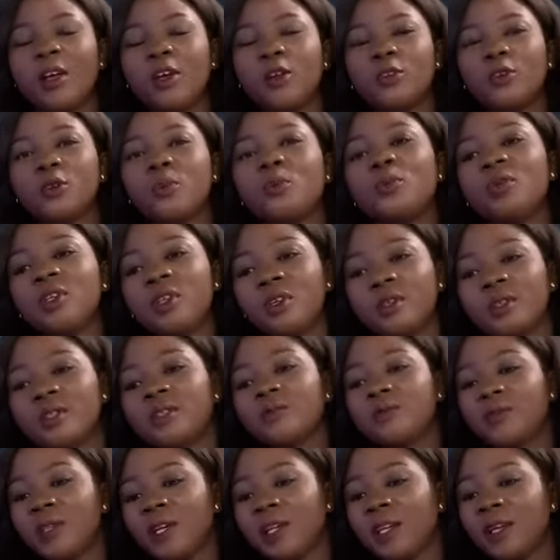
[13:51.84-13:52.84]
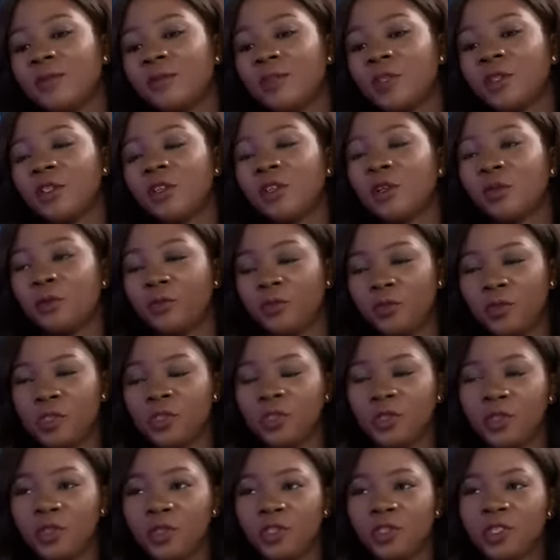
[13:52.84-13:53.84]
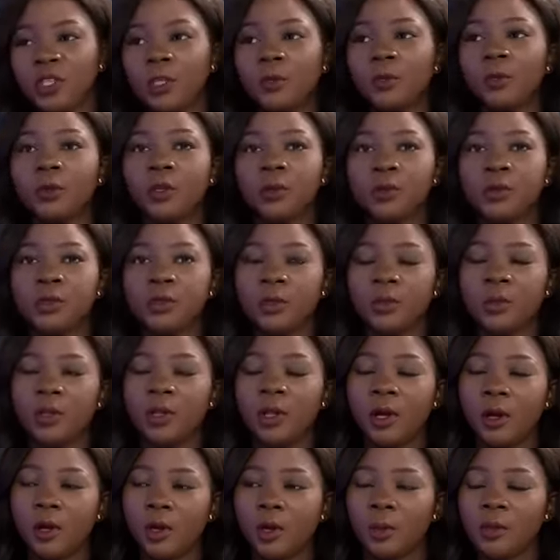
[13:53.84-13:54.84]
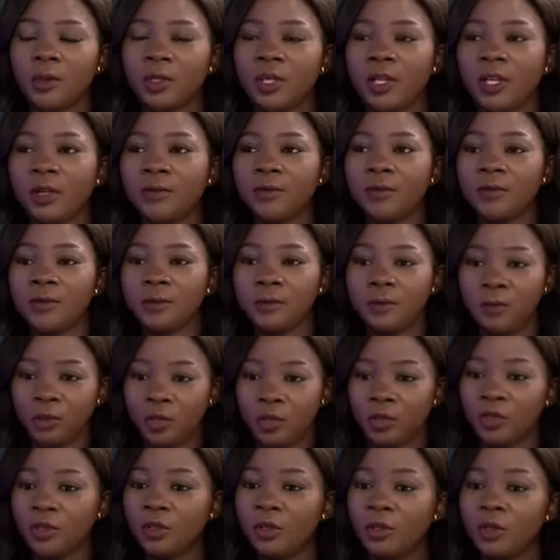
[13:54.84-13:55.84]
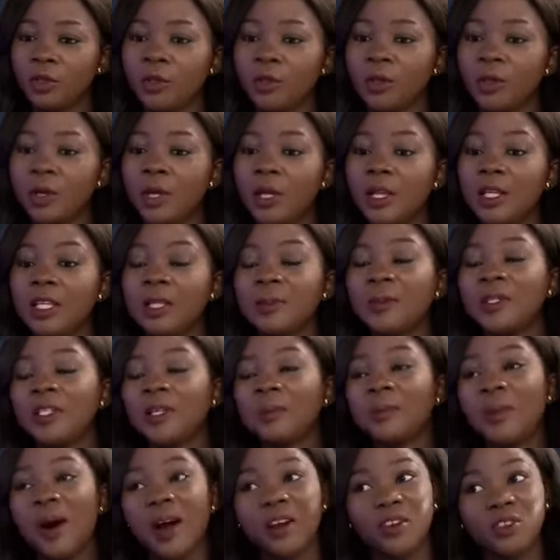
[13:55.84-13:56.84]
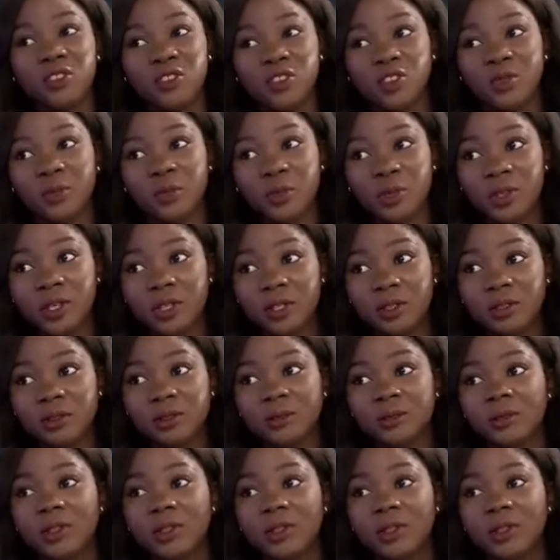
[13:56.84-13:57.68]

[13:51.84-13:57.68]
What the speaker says: So because of that, I've done a lot of research and worked with some other clubs that have used the limited partnership model.